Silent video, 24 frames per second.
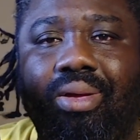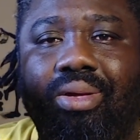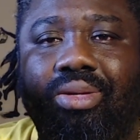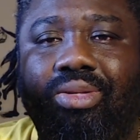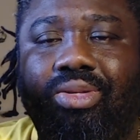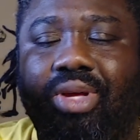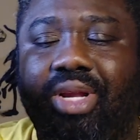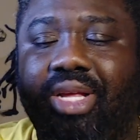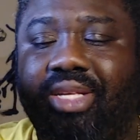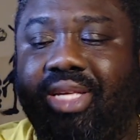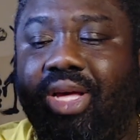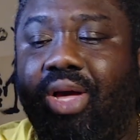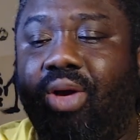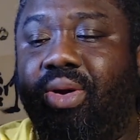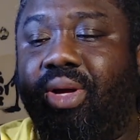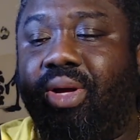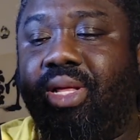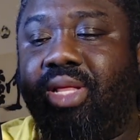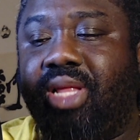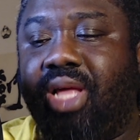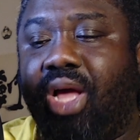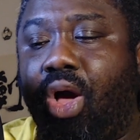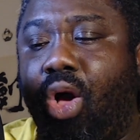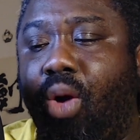So they say, oh,
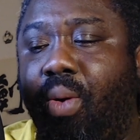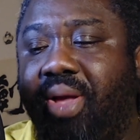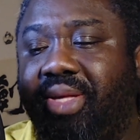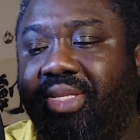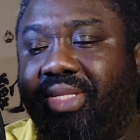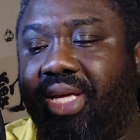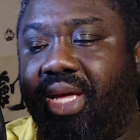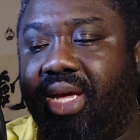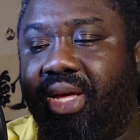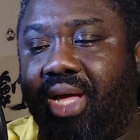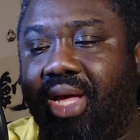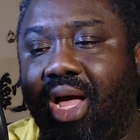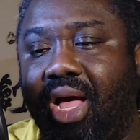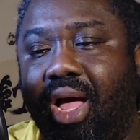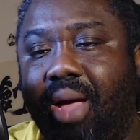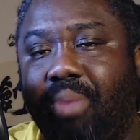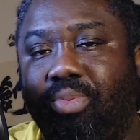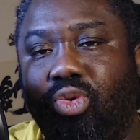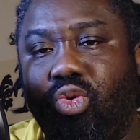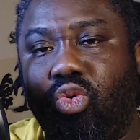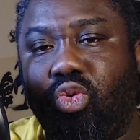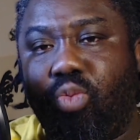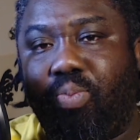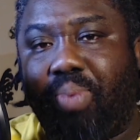they always say,
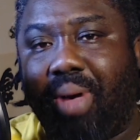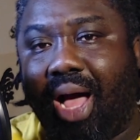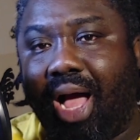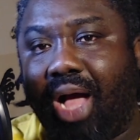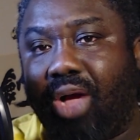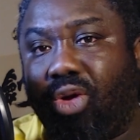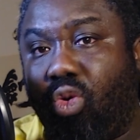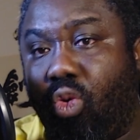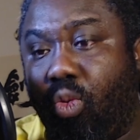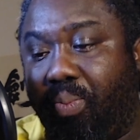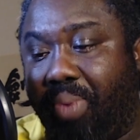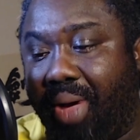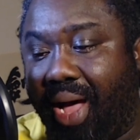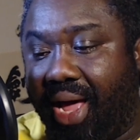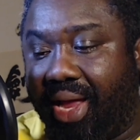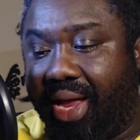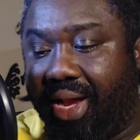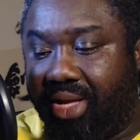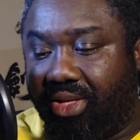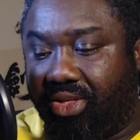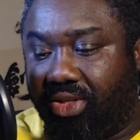goopa, eh?